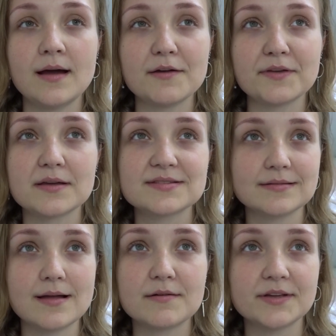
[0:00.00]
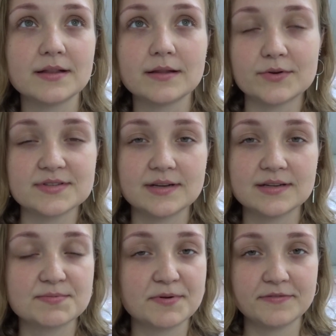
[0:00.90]
think, Slavic
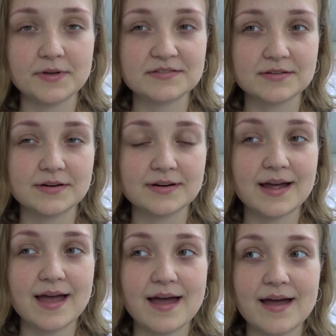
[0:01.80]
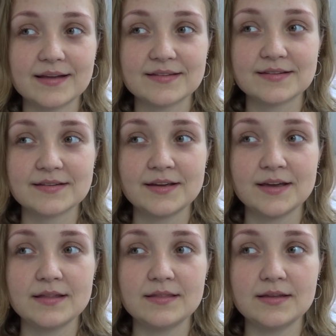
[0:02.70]
linguistics professor at
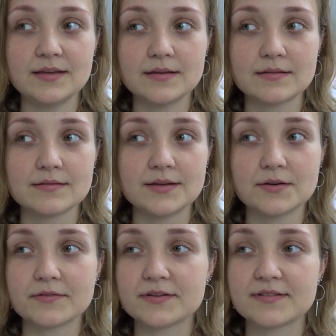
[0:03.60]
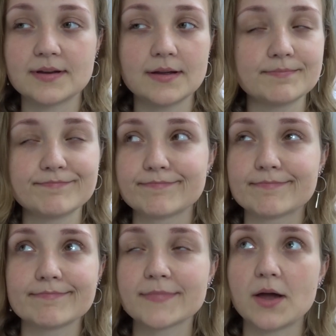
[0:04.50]
the University
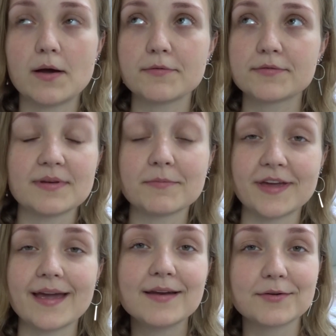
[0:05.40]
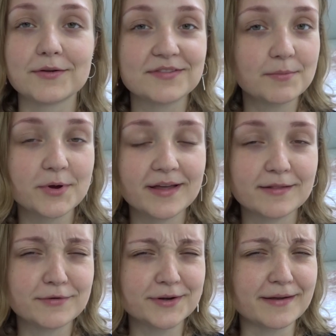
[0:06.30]
of something, I don't know, somewhere in
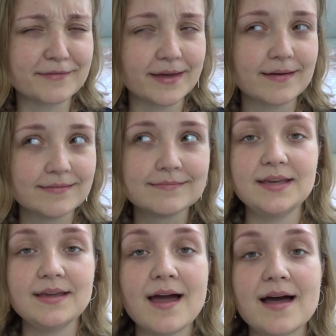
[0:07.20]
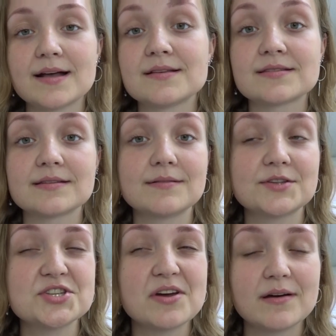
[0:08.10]
California, I think. He has
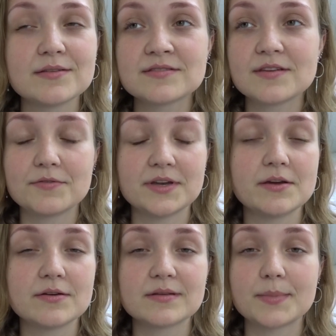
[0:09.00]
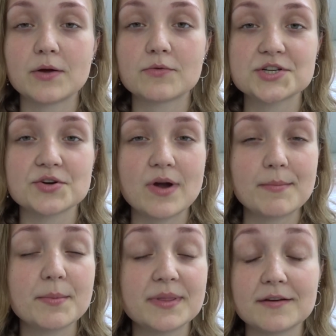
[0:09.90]
tons of videos about Russian
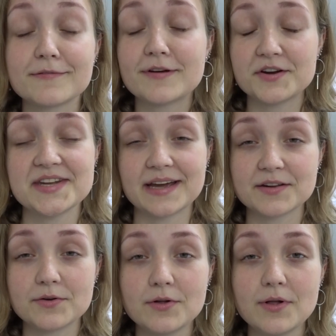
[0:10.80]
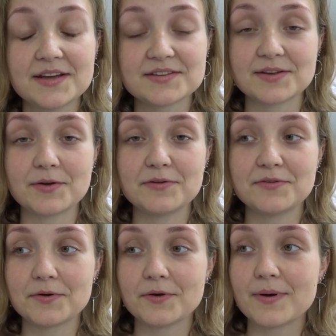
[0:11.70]
grammar, but they're very technical. So
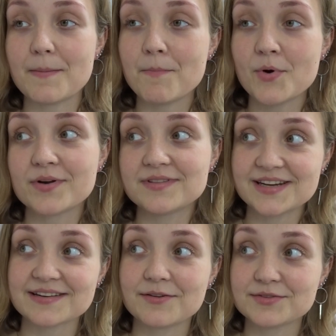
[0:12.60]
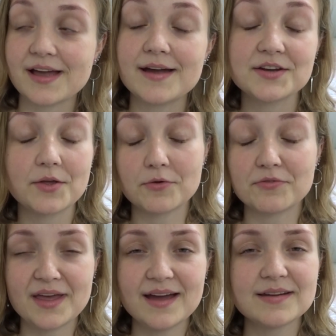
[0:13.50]
if you're more on the technical side, go
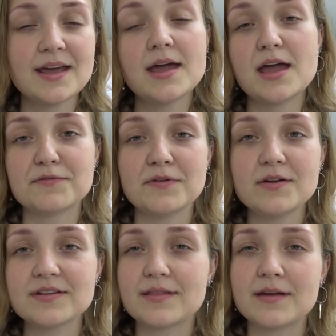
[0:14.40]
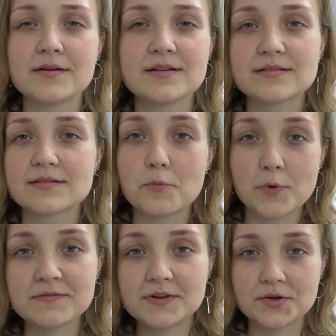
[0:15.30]
for that. If not, there is
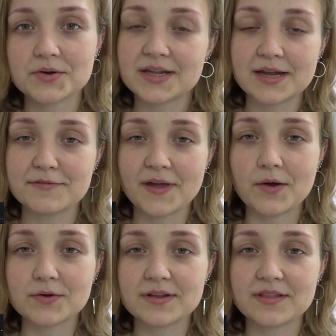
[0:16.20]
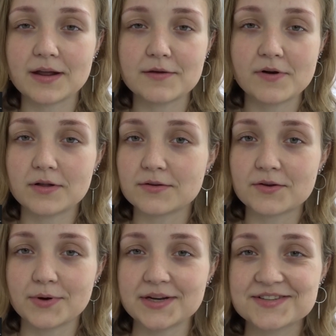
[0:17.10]
one video that I found that I thought
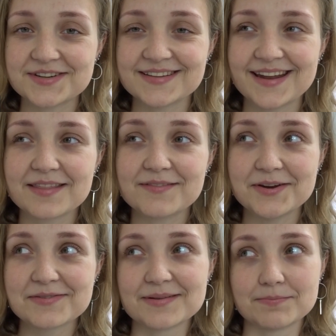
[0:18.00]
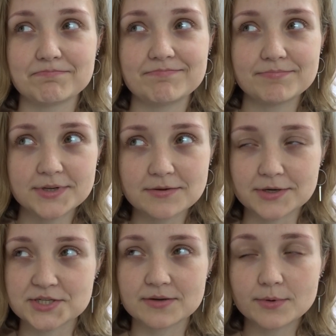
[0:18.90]
looked quite interesting. The video is a bit
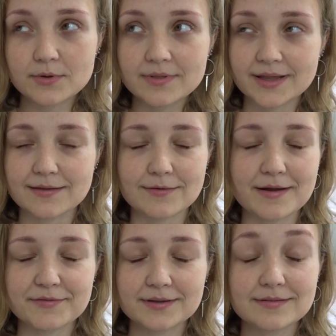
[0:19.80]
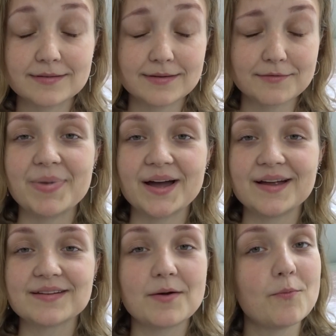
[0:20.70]
questionable, like the graphics and stuff,
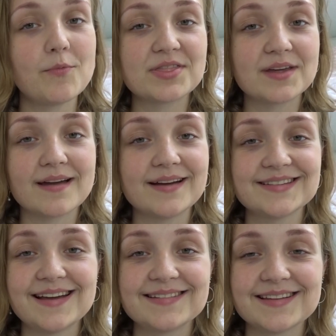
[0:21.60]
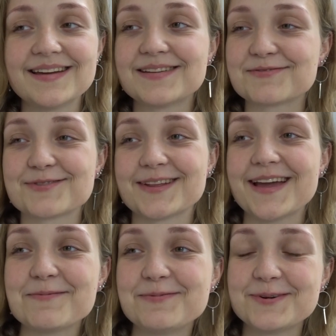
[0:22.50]
but what the guy says is really
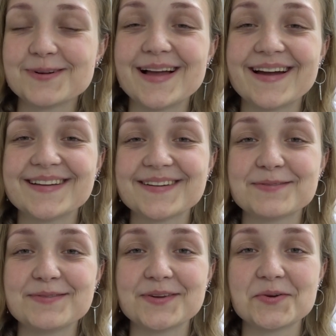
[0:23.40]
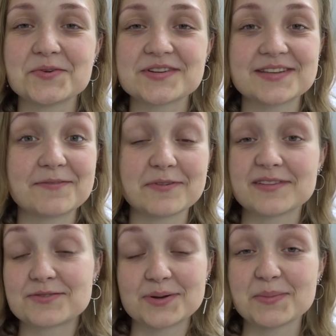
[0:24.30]
helpful, and if you just sit through
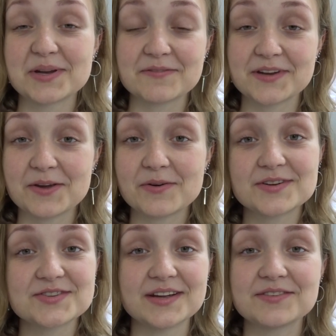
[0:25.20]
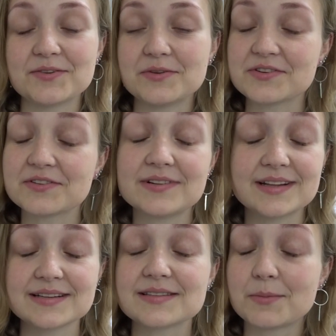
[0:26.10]
this 20-minute video and try to
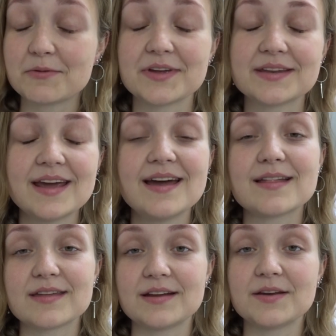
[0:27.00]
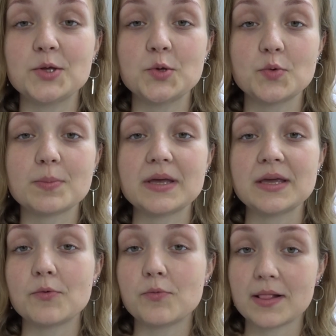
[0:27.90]
internalize some of it, then you will
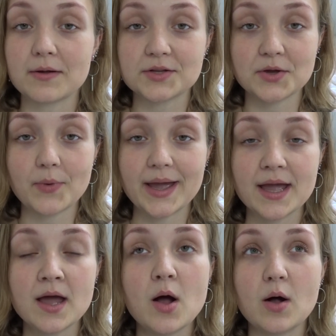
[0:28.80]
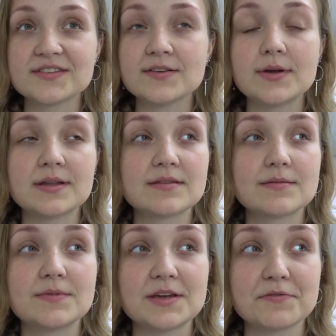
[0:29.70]
be well on your way. Also,
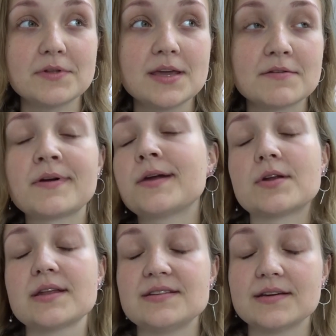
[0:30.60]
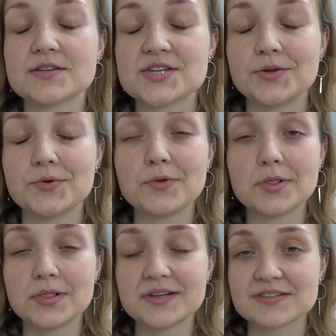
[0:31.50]
it's definitely a very good idea to
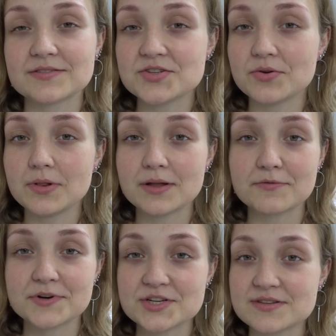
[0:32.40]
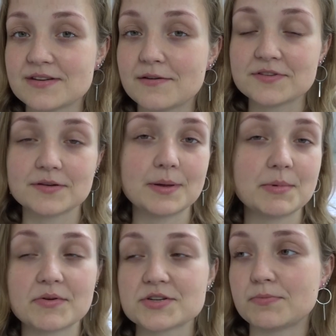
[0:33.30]
listen to a lot of Russian stuff, so
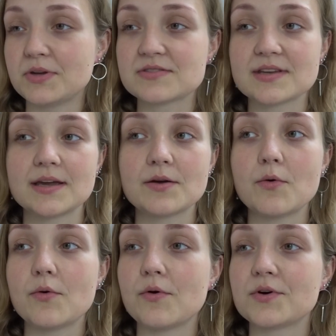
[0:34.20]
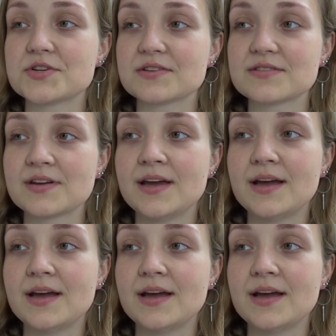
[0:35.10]
maybe Russian music, or just